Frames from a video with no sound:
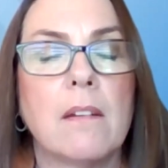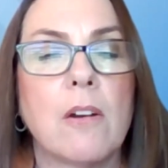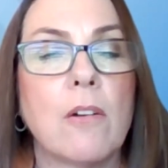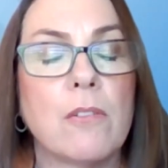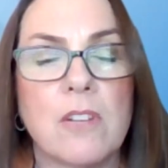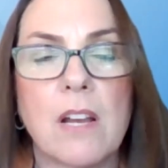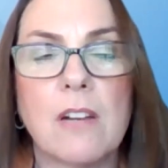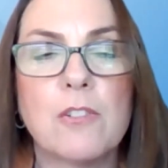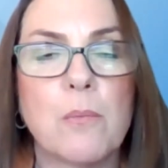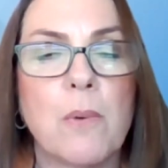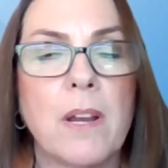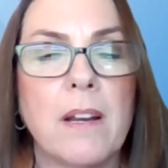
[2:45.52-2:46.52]
Or Dr.
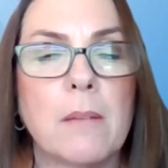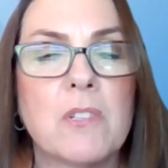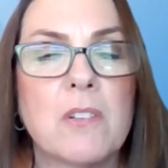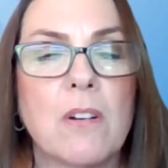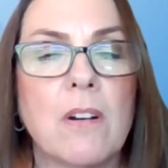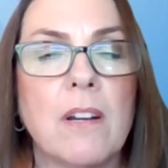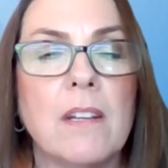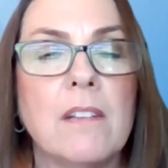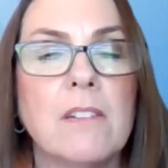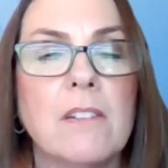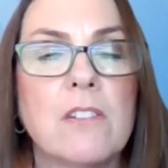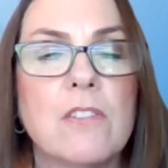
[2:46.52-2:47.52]
White, I'm sorry,
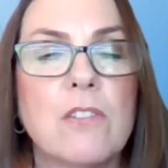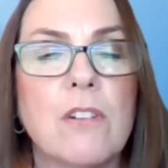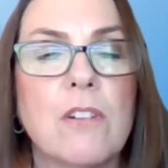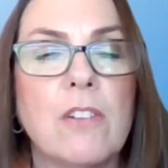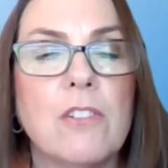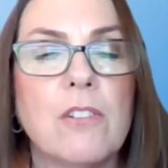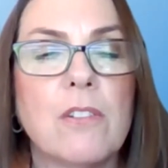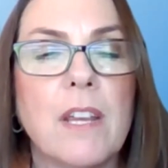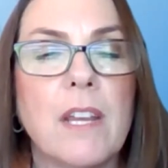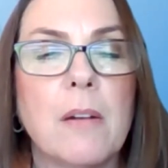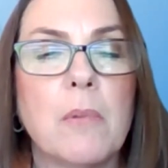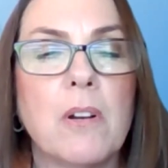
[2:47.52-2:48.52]
turn on your
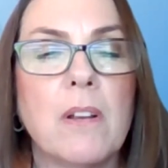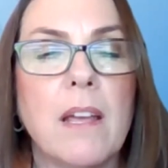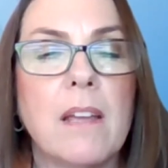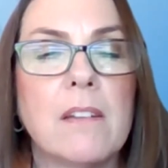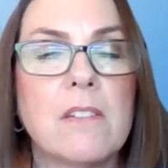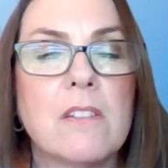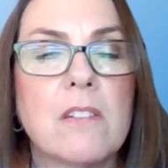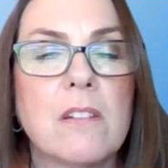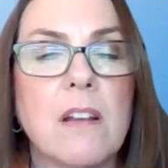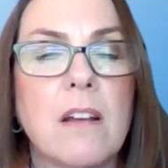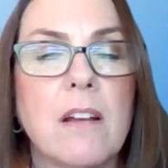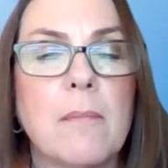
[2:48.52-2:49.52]
camera, and
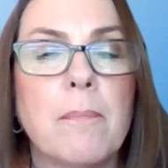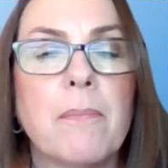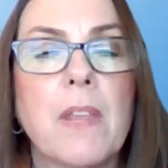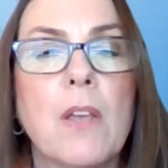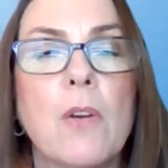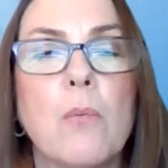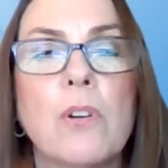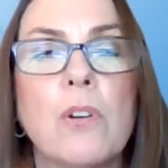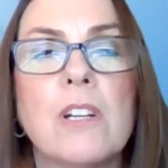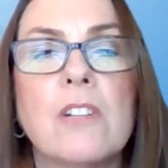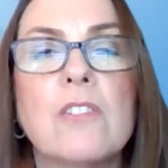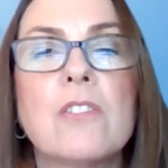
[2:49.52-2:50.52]
we're
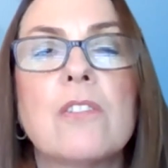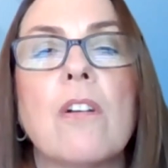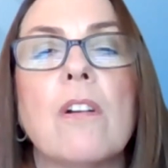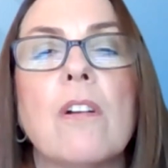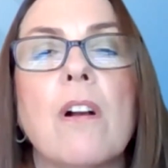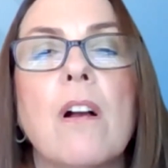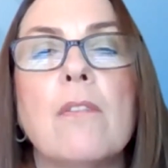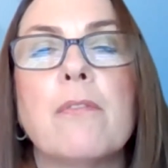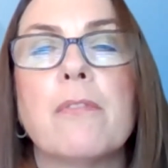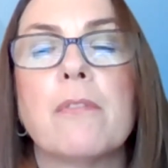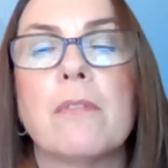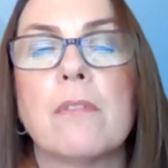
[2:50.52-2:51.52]
going to start off
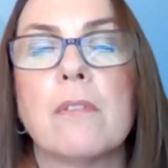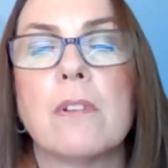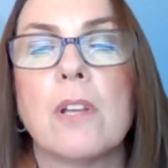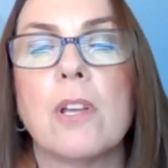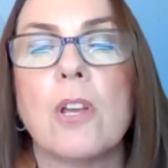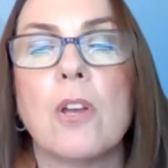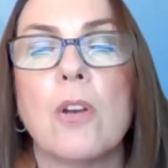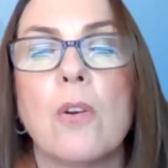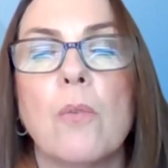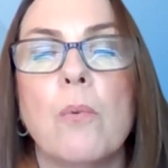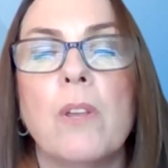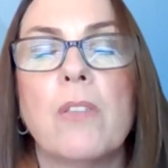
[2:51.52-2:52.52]

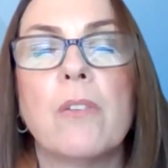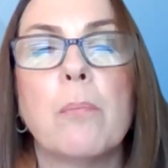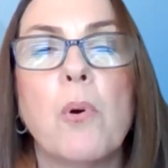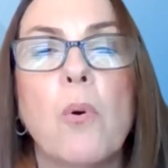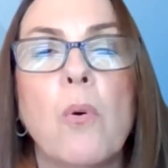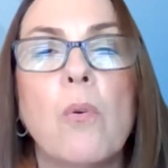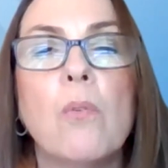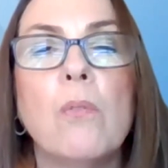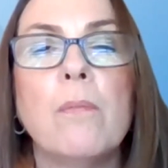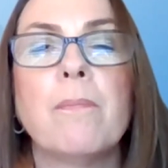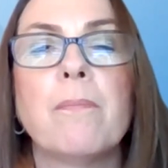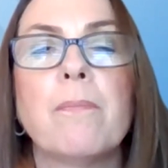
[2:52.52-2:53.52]
with the poll.
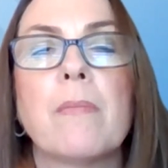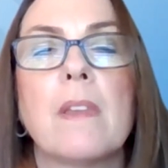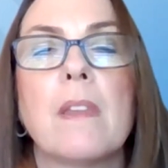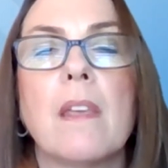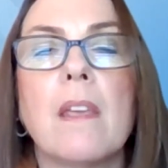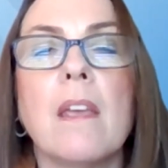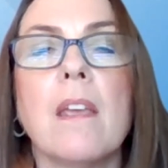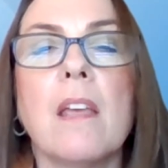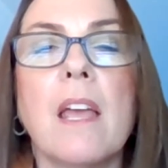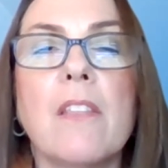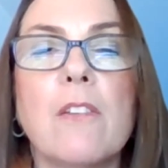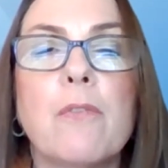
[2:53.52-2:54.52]

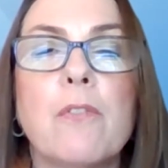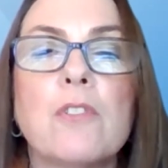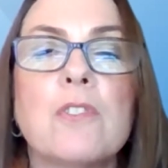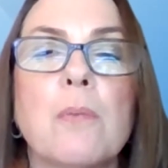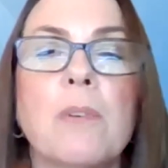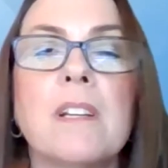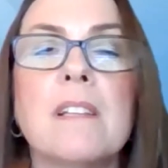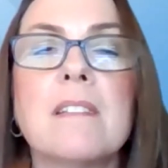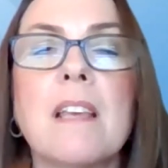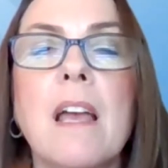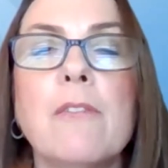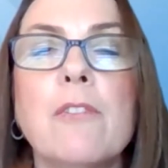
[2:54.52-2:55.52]
And the first one is,
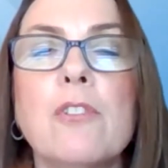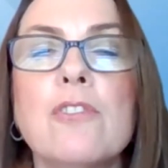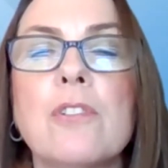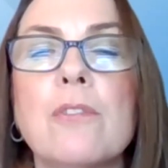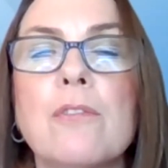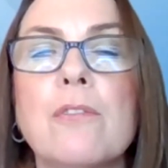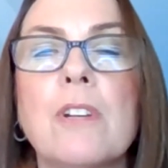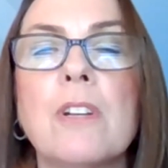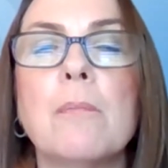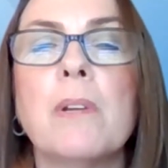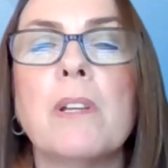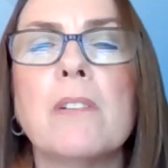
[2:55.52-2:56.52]
have your
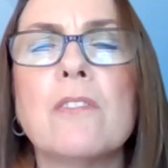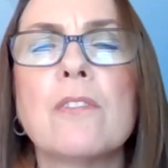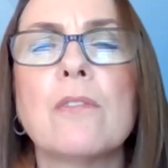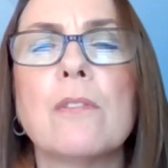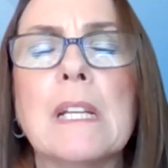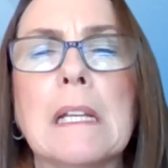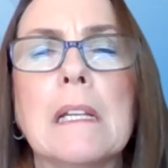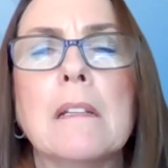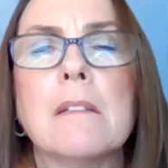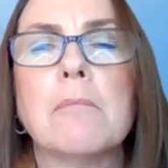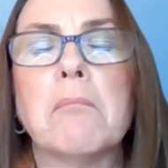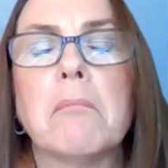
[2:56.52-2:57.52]
children been
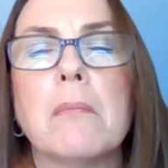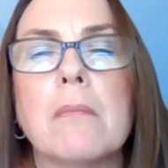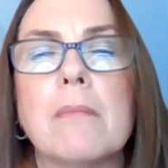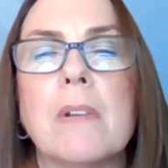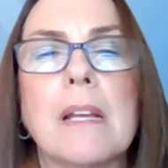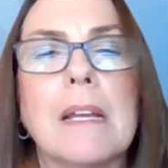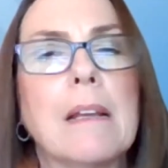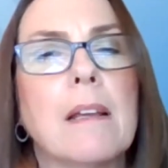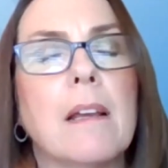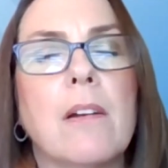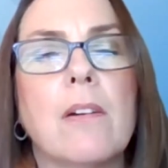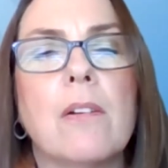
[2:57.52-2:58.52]
screened
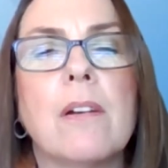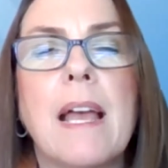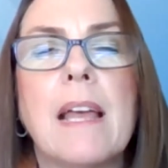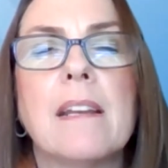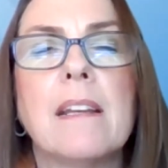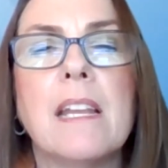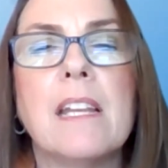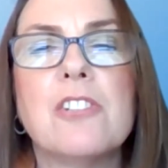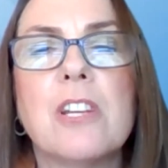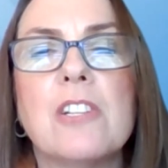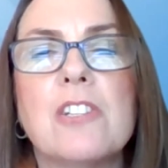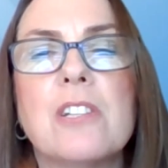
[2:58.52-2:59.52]
at an
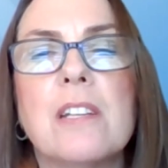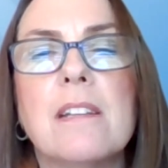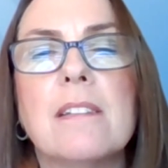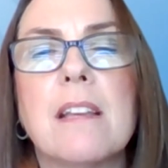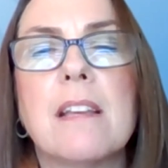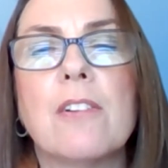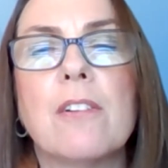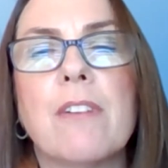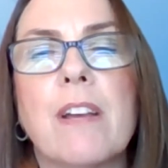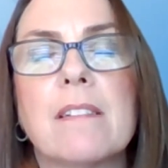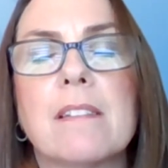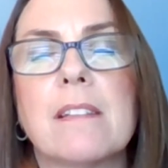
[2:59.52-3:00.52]
HHT Center of
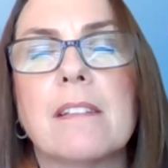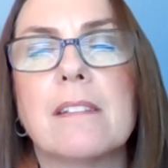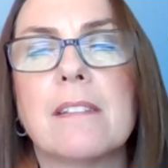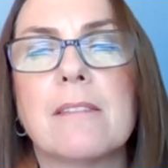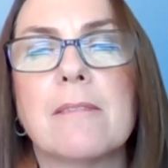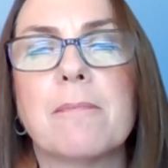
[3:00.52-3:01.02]
Excellence?